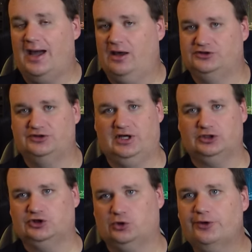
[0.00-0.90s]
I also tell
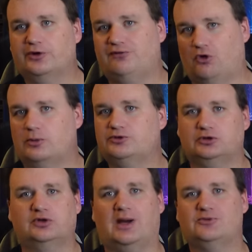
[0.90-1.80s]
shorter form
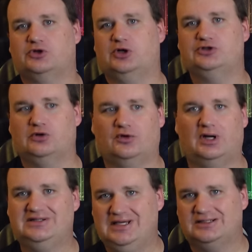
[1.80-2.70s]
true crime stories over
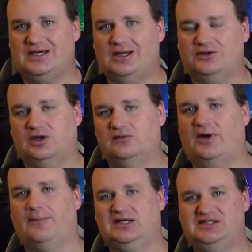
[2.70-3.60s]
on TikTok. You can
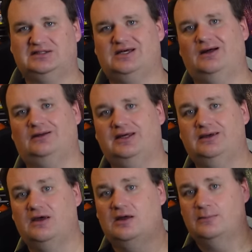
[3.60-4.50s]
find my TikTok
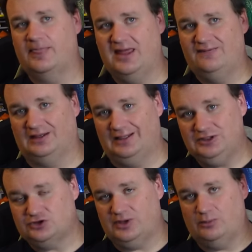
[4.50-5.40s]
link in the
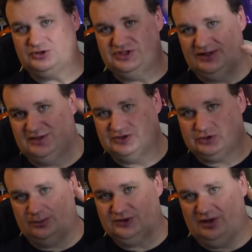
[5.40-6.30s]
link tree, which is in the
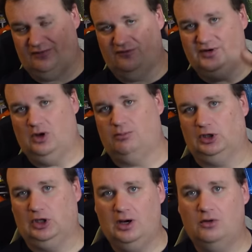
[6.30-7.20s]
description of the video
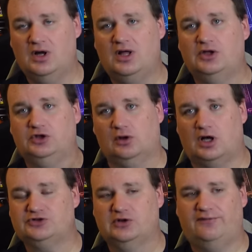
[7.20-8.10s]
below. You'll
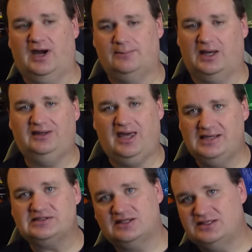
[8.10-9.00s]
also find my
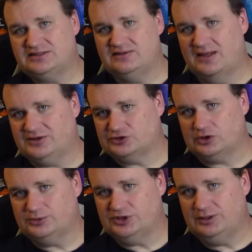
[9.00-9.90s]
case list in that
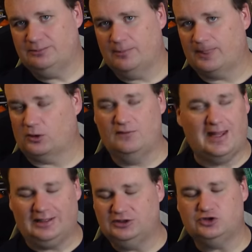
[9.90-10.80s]
description, or in
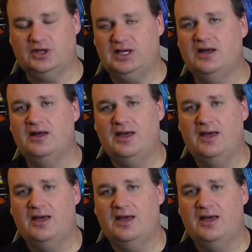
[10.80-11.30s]
that link tree.